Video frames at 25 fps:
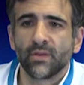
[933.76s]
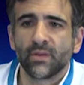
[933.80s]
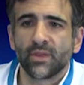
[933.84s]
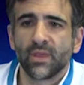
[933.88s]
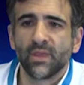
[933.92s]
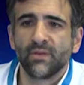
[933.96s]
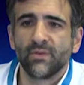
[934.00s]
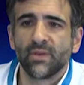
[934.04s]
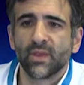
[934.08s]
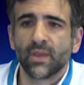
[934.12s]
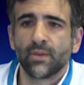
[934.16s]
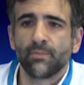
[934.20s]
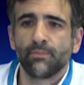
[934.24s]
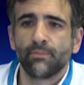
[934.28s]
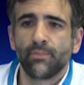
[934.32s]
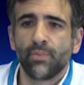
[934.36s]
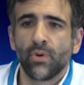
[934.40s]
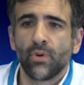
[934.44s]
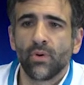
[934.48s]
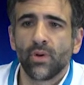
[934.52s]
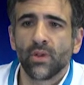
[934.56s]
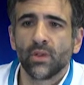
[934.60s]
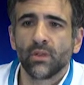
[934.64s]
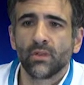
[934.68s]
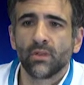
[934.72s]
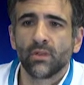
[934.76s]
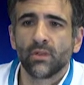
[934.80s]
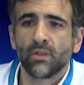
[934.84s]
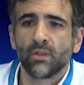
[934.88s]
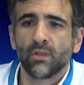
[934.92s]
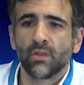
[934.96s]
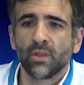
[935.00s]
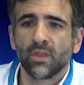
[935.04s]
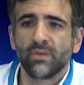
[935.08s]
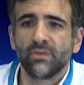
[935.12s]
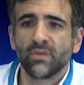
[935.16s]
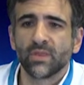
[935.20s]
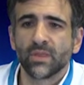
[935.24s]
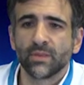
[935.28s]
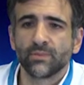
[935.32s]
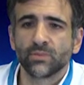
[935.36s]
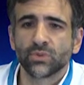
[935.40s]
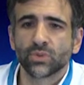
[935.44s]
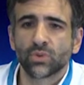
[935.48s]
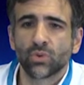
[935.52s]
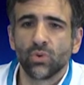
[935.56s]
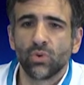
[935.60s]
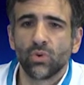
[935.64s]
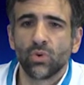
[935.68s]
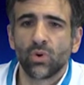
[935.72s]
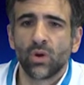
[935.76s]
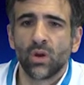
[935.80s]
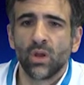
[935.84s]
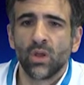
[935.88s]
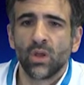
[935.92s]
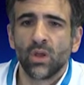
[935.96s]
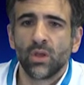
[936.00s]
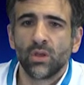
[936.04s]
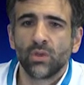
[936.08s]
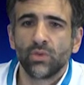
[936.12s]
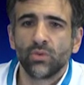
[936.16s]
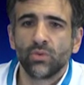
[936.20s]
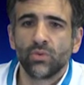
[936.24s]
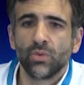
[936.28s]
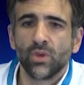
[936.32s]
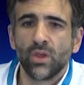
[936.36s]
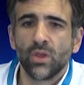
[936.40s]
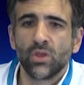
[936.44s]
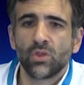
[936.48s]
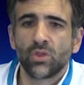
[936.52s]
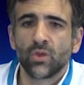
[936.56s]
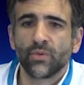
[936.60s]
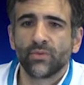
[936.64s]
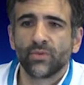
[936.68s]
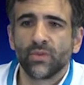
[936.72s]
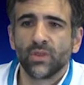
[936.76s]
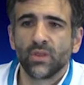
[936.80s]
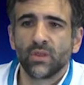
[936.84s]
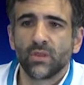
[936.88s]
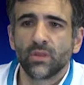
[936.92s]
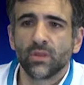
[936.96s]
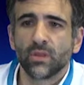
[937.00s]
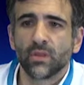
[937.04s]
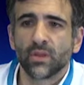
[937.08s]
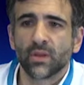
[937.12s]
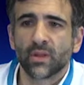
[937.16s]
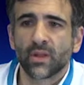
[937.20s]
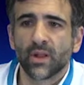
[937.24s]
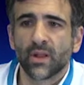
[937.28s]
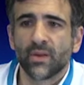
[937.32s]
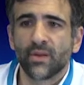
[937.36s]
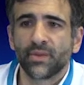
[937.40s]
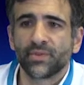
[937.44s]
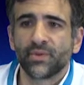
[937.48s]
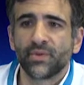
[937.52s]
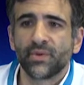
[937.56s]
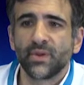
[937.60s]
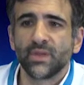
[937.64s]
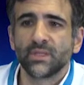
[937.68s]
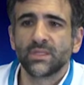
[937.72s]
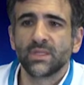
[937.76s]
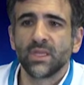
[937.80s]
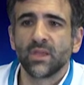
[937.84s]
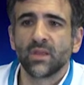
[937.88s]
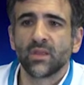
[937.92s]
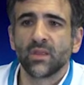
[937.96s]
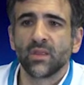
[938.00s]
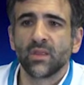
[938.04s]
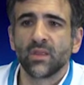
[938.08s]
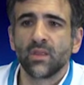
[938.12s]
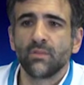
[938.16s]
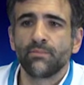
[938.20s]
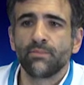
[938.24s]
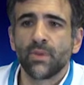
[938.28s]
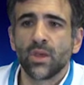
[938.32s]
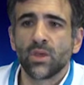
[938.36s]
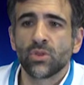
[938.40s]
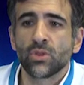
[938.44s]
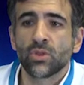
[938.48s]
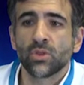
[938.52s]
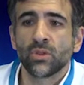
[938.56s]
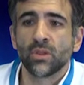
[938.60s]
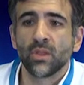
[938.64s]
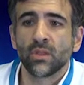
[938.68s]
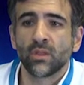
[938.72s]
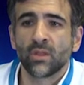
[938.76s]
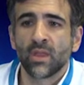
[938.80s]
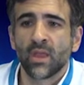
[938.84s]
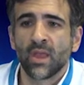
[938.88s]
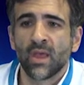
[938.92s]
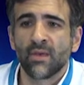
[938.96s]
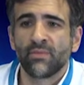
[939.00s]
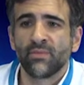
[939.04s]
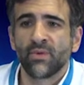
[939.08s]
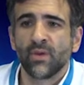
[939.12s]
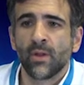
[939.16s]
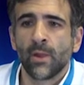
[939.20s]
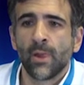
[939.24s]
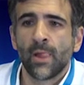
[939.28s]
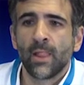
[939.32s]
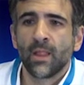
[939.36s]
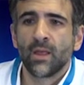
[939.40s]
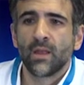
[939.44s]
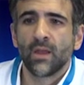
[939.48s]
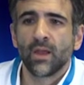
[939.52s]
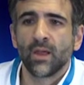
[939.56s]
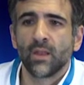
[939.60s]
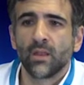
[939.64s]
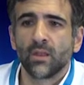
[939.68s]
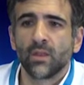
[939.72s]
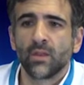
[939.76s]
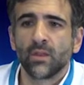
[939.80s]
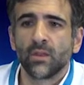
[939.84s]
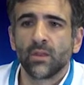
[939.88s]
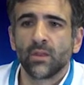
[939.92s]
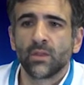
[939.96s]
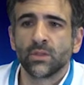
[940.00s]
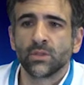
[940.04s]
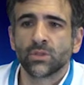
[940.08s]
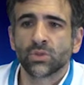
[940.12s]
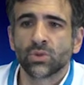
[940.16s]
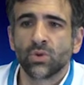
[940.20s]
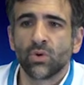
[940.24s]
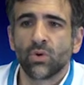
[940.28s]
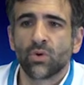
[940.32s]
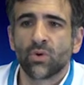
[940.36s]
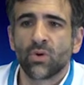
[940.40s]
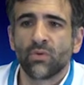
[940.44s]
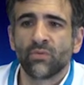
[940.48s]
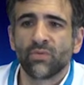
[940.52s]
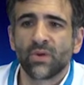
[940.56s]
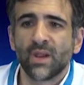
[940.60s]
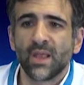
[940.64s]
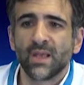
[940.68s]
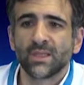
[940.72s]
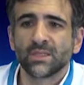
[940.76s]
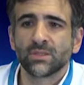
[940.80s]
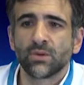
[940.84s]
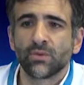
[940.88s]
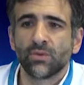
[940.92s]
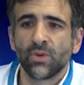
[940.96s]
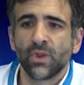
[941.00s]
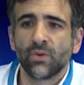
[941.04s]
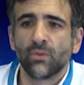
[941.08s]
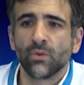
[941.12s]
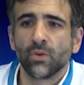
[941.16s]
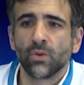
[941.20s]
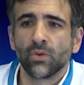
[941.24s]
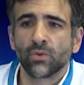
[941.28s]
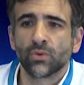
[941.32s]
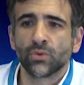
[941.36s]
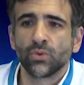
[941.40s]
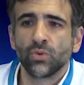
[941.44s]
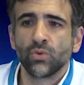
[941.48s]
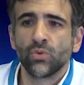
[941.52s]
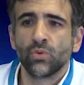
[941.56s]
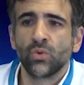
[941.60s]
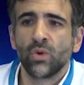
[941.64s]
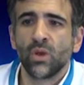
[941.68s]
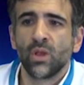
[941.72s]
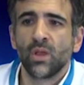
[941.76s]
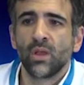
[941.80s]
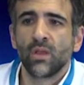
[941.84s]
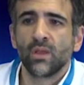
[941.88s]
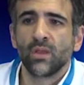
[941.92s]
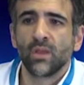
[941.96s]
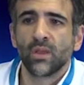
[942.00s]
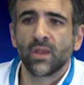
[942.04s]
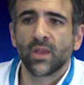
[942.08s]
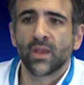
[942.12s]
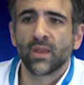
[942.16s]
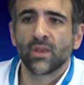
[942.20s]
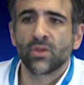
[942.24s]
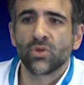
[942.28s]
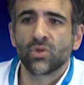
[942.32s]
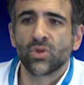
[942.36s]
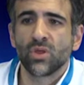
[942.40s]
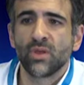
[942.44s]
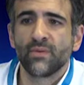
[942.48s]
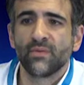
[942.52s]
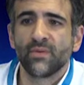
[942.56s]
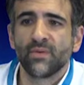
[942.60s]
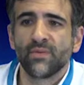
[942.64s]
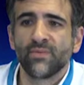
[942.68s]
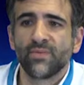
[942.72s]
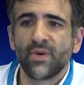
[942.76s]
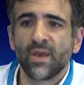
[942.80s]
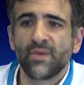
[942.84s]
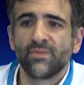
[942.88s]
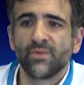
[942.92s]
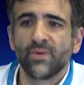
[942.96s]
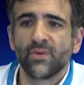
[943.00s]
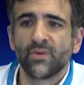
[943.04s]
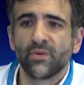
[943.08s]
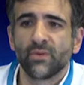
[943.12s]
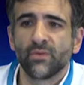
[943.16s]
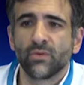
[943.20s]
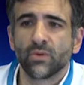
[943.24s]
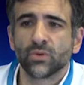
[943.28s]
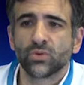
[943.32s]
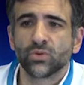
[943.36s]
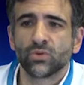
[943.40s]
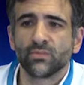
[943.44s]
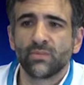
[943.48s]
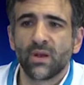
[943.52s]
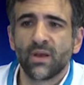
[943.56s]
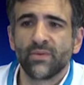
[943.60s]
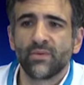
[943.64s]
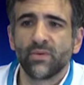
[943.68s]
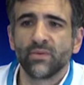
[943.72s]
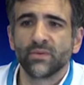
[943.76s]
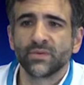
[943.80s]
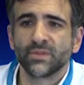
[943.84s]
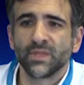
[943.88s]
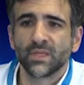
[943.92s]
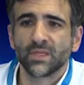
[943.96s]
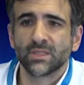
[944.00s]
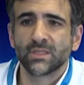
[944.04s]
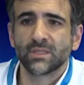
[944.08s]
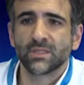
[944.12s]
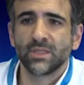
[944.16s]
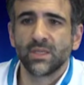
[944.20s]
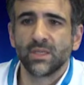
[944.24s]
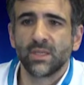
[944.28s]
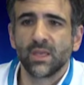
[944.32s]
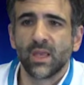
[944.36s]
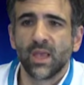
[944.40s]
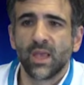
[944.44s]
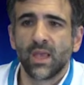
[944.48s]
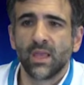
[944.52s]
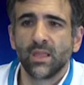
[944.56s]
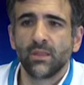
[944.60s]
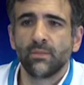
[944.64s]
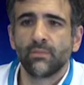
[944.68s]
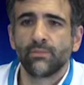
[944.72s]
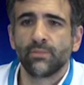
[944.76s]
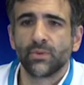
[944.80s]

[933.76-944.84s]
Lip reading: giving some score to each of these characteristics. And in patients that have a score of less or equal to 2, he can achieve a 5-year overall survival of 68%.